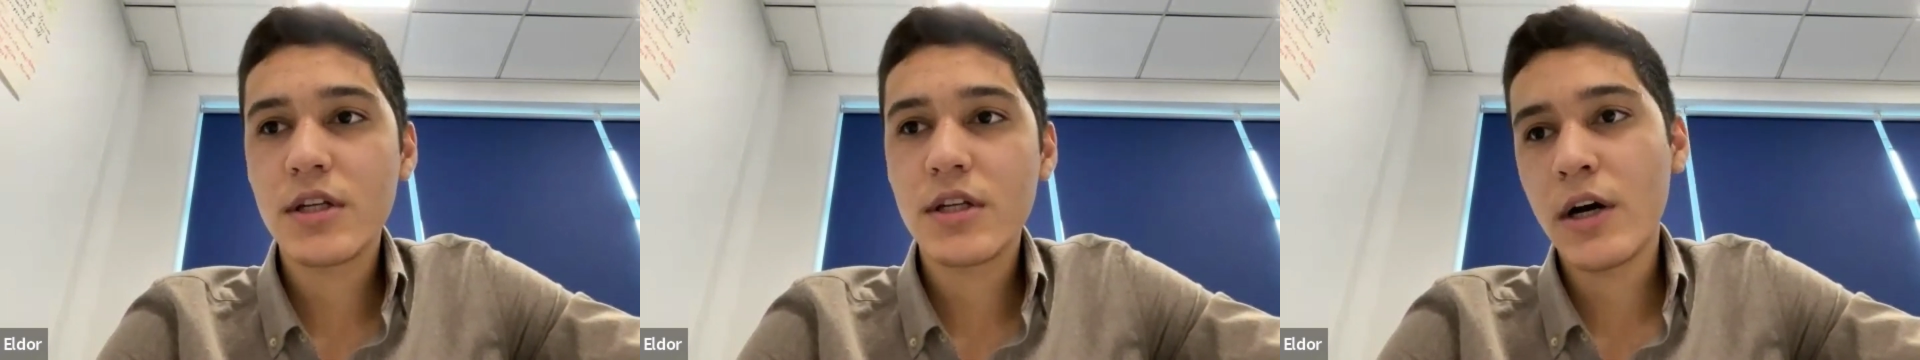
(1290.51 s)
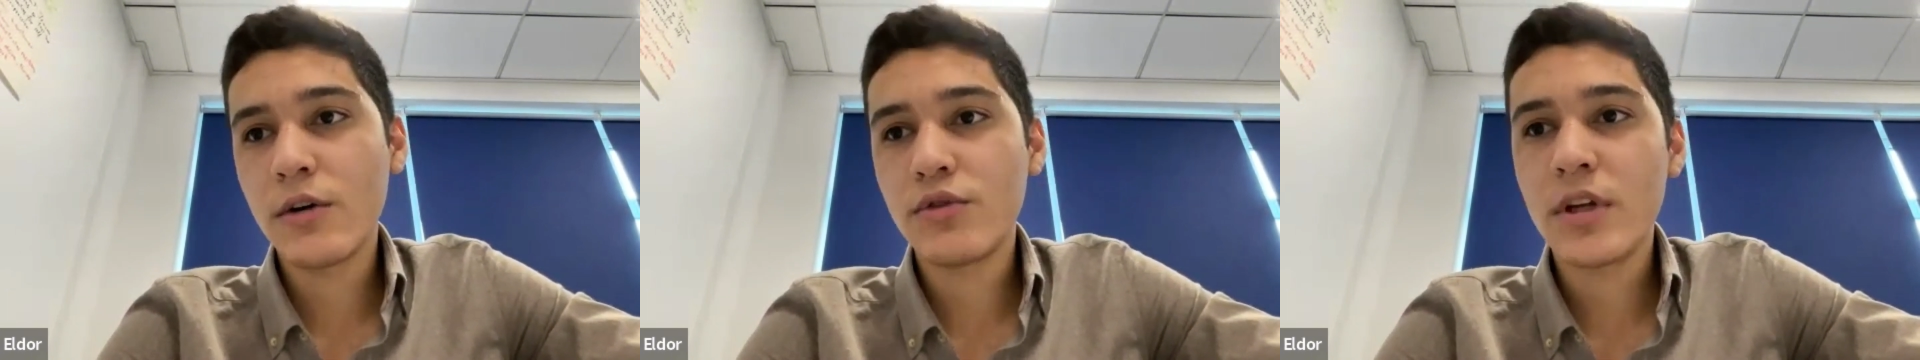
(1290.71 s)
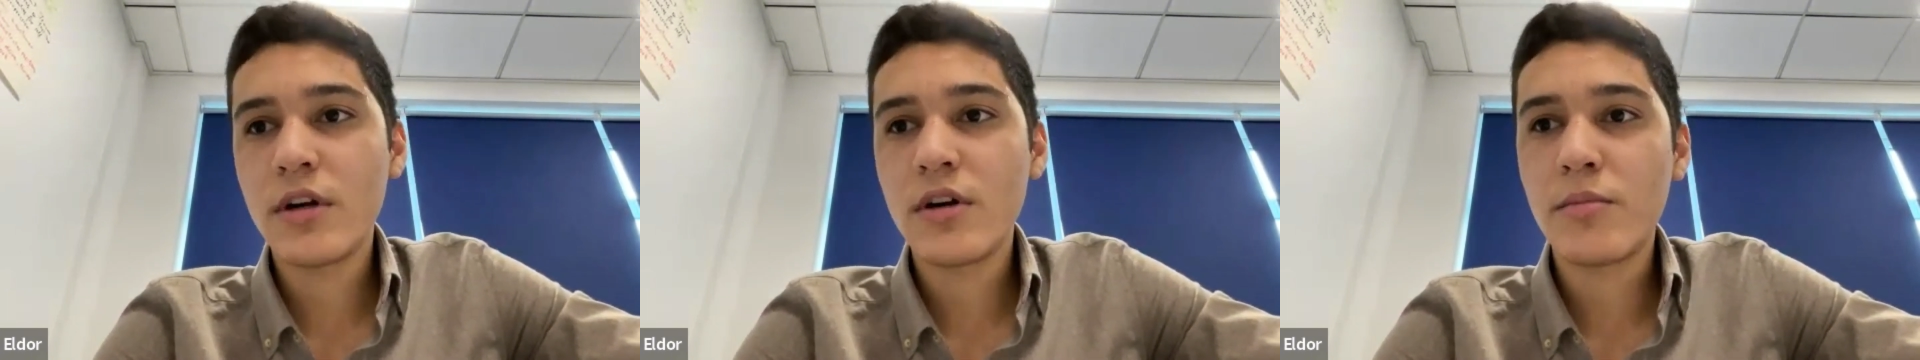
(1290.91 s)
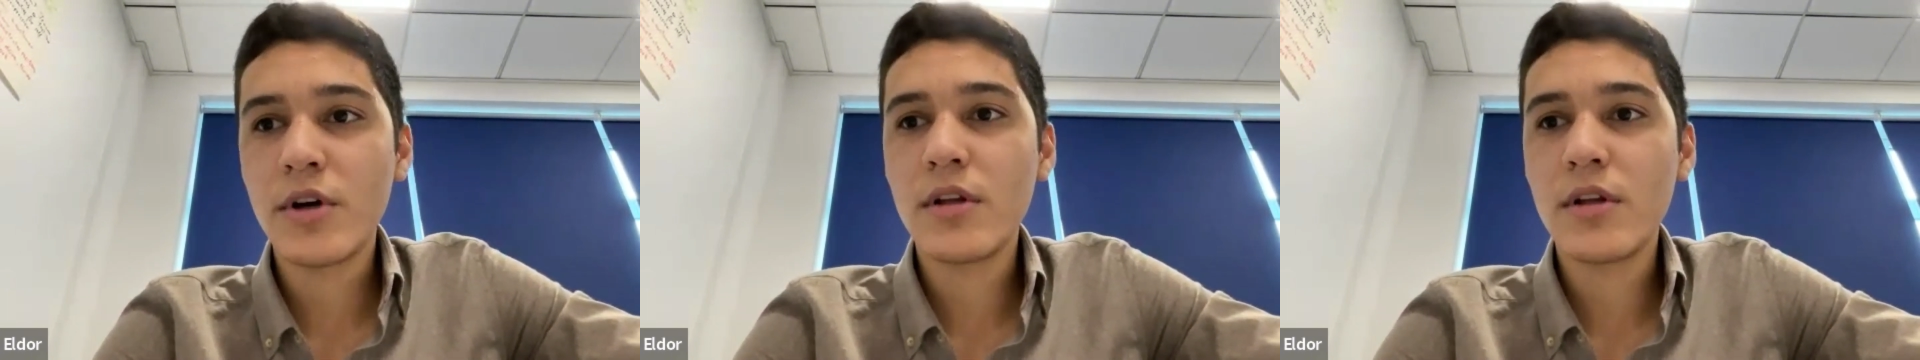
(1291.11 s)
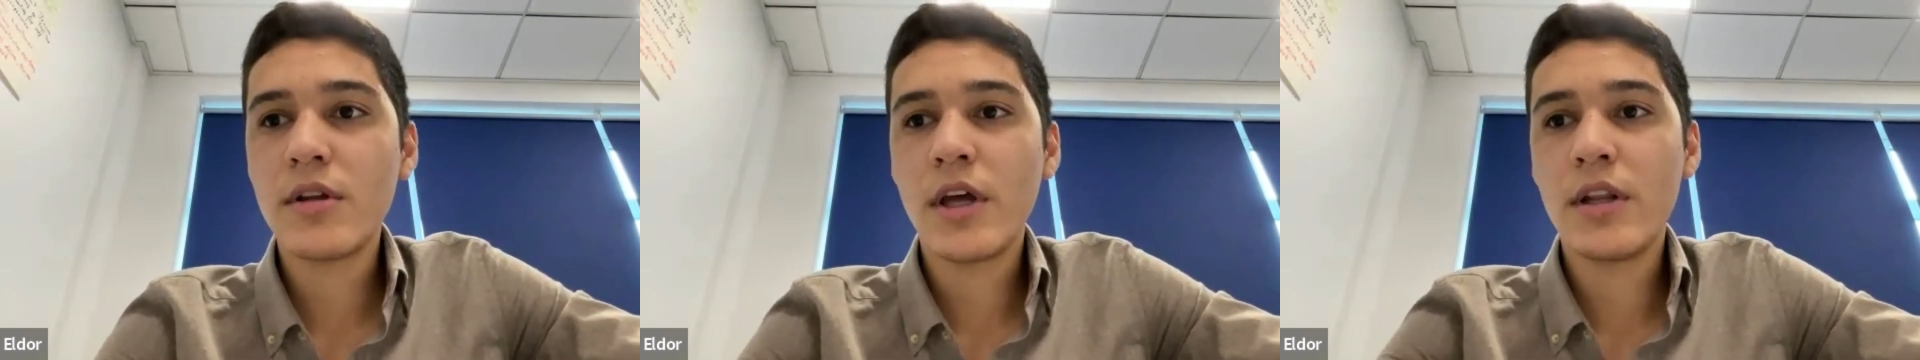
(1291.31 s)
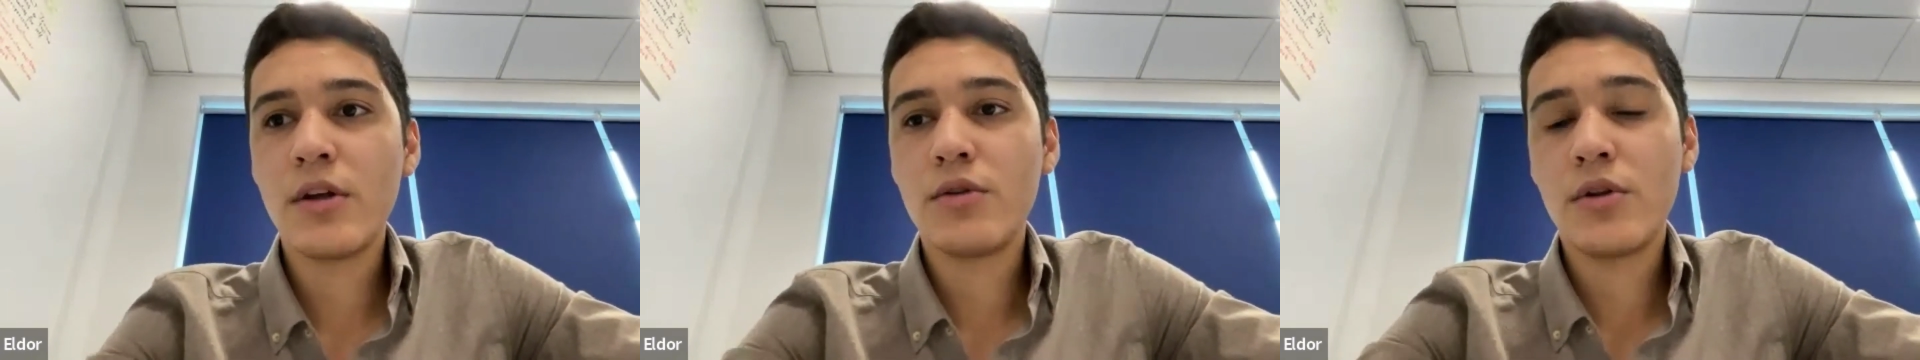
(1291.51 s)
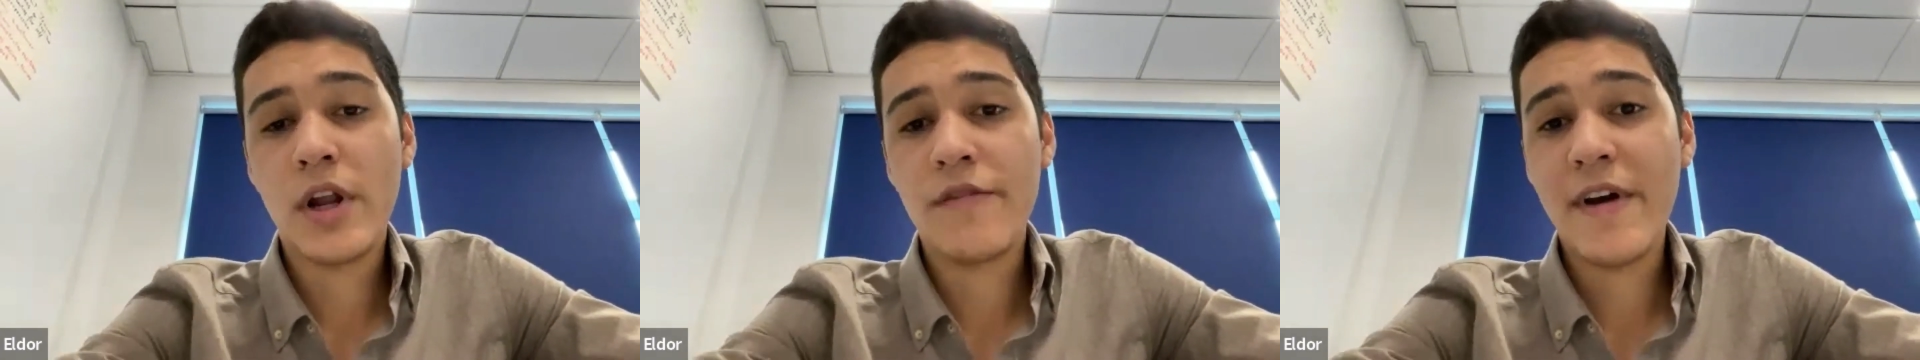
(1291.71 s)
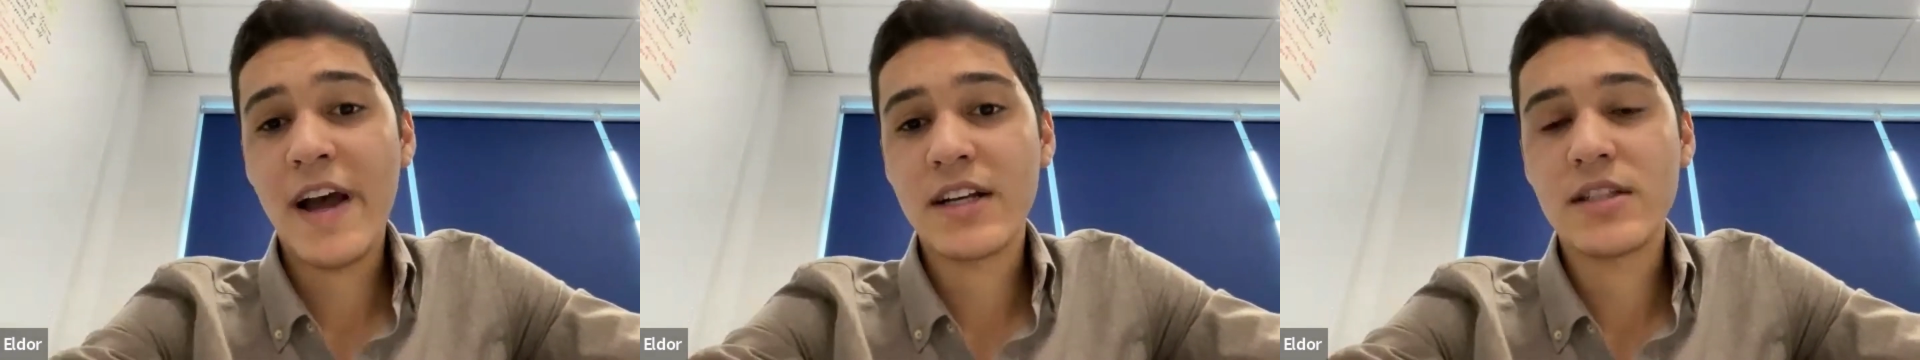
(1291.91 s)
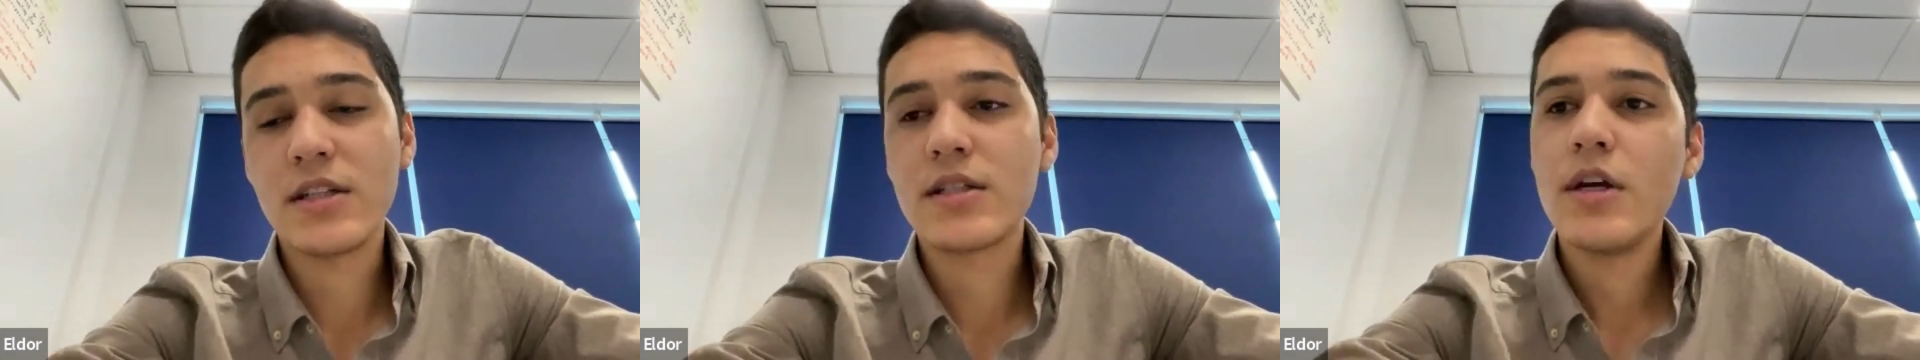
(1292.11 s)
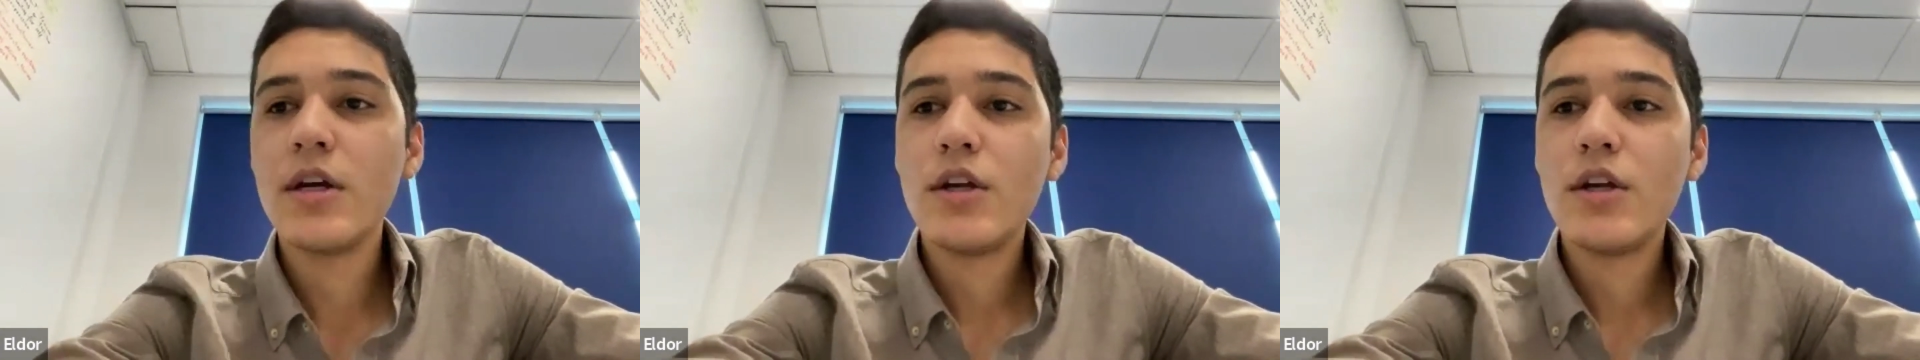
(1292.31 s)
out there, but they don't have access.